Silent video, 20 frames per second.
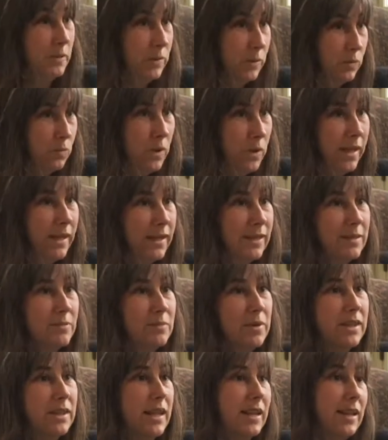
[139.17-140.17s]
would win,
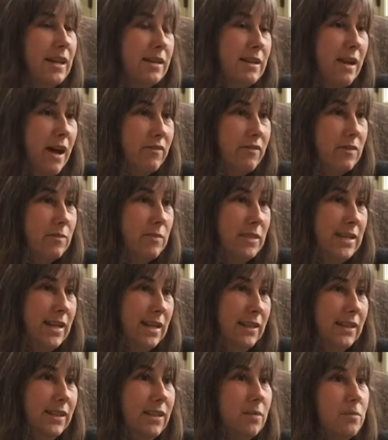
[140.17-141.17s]
but then I'd have to be
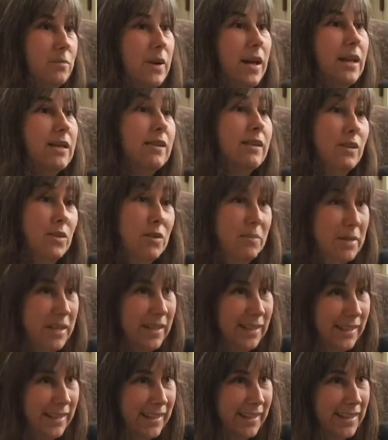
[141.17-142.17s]
telling him, but they're
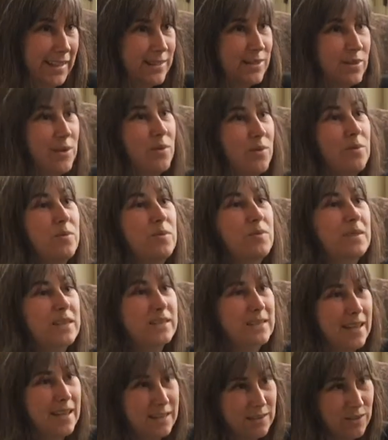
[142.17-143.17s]
appealing, and so
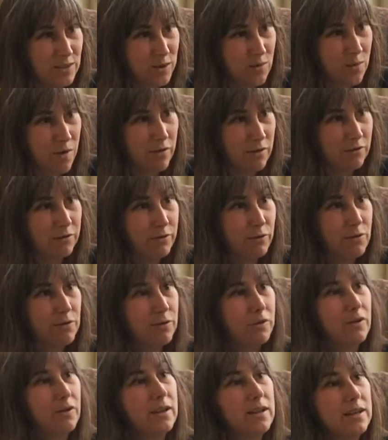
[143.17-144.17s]
this has to go on
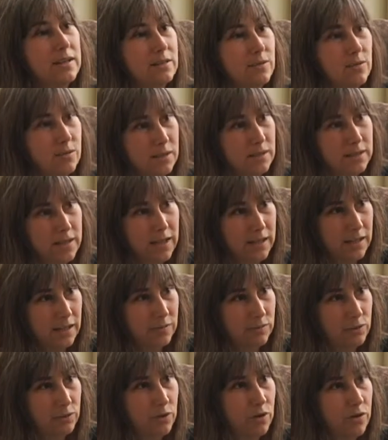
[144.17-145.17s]
further, and it's going to take
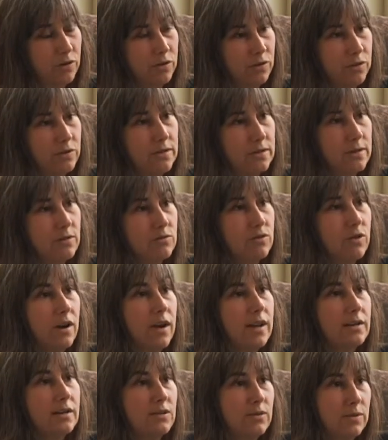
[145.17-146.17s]
even longer. So
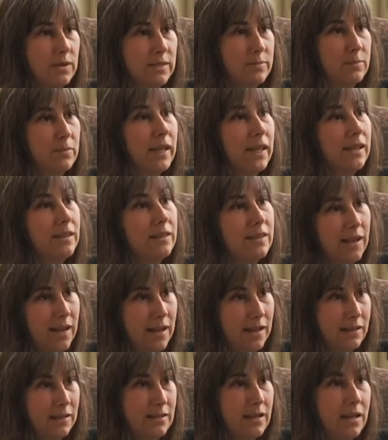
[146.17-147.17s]
trying to explain
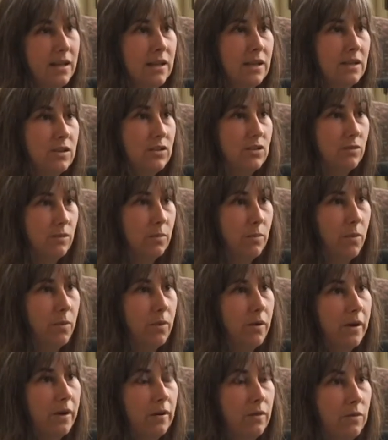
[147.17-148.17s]
that to a
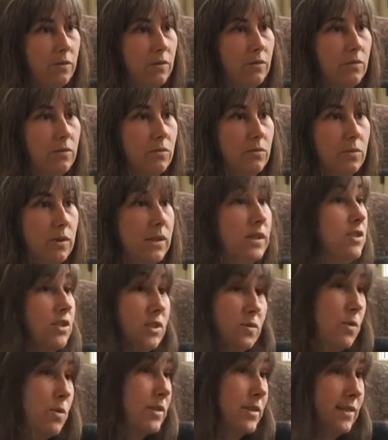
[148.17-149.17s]
boy who really
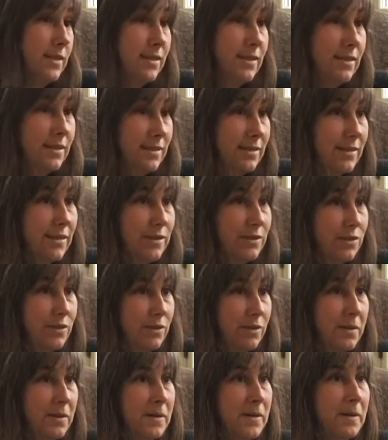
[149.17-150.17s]
just wants to see his
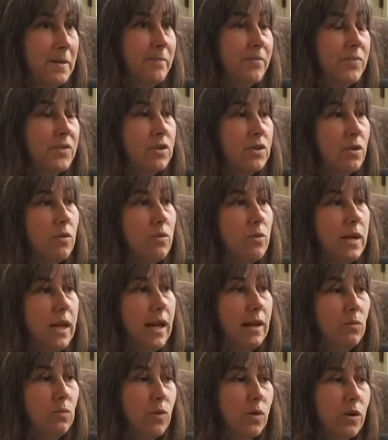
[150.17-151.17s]
sister. So we
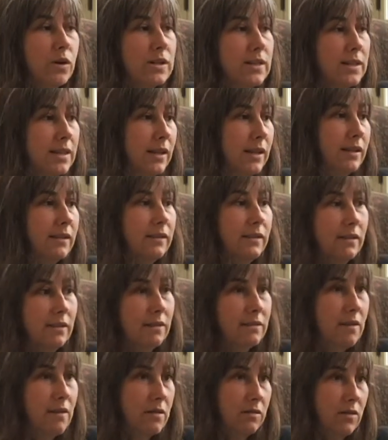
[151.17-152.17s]
had worked in
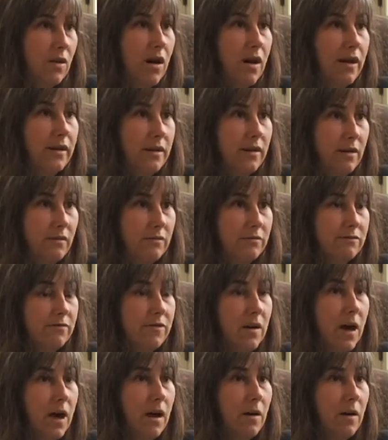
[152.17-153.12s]
a lot of